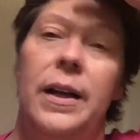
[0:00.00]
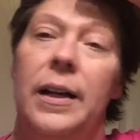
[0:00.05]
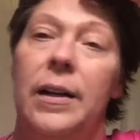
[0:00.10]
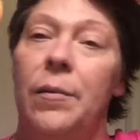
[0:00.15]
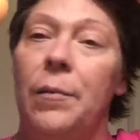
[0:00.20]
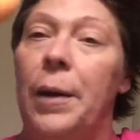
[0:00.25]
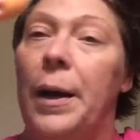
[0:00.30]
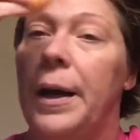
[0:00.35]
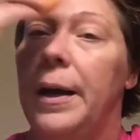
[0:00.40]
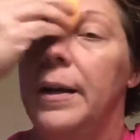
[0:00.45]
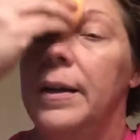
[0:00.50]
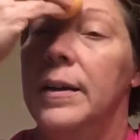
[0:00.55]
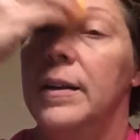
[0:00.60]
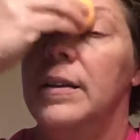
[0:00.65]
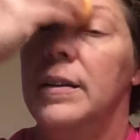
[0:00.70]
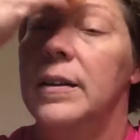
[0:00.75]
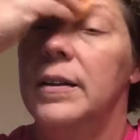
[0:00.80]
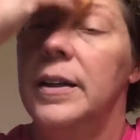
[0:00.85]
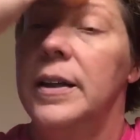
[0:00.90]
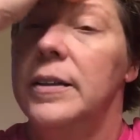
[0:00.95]
Anyway,
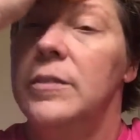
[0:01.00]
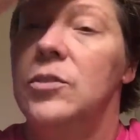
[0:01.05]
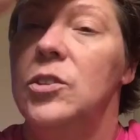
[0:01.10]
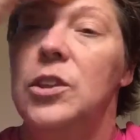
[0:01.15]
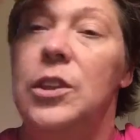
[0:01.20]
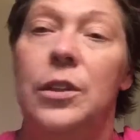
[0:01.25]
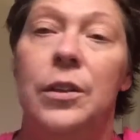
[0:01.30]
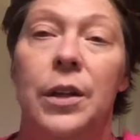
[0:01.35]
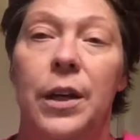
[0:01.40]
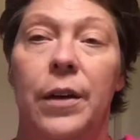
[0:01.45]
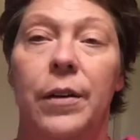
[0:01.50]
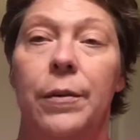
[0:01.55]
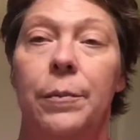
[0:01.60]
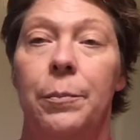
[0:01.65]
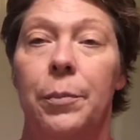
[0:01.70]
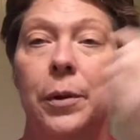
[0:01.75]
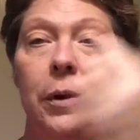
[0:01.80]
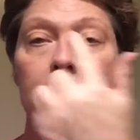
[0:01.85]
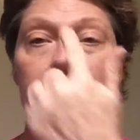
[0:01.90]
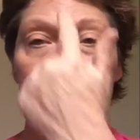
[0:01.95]
gives you,
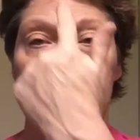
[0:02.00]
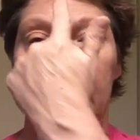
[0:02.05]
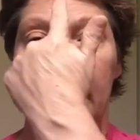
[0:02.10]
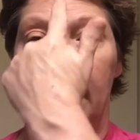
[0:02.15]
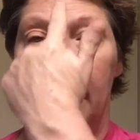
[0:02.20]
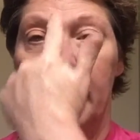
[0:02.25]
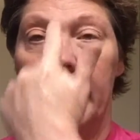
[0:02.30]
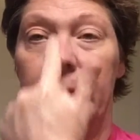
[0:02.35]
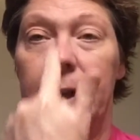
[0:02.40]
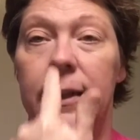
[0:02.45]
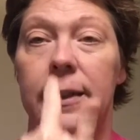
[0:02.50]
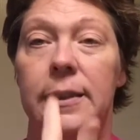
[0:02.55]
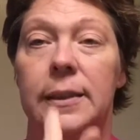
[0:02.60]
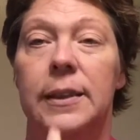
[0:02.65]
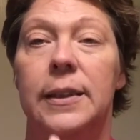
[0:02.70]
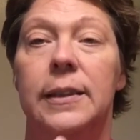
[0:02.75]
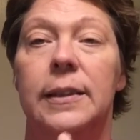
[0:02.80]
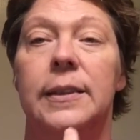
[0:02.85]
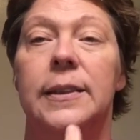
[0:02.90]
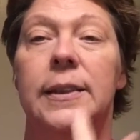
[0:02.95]
brings that light
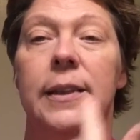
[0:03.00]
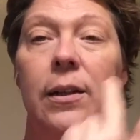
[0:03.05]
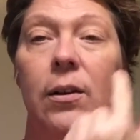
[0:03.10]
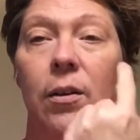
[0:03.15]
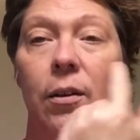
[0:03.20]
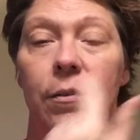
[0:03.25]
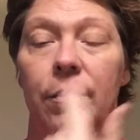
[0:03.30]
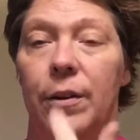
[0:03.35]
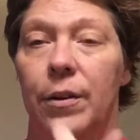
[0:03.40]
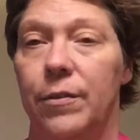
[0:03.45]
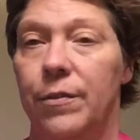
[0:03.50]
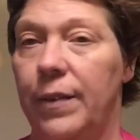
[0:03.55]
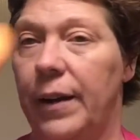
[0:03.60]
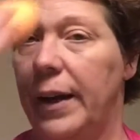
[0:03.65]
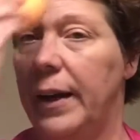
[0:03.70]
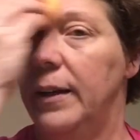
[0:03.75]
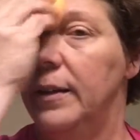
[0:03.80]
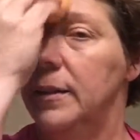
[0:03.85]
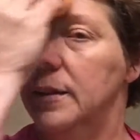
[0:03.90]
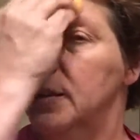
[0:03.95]
to the center of your
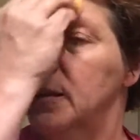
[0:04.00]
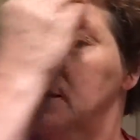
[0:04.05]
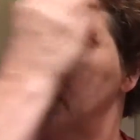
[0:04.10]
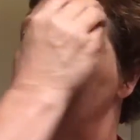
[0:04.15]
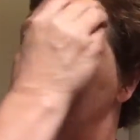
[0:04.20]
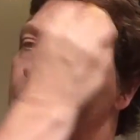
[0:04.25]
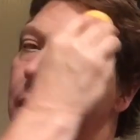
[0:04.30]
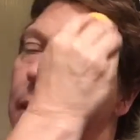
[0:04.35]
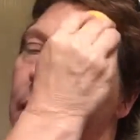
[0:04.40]
face.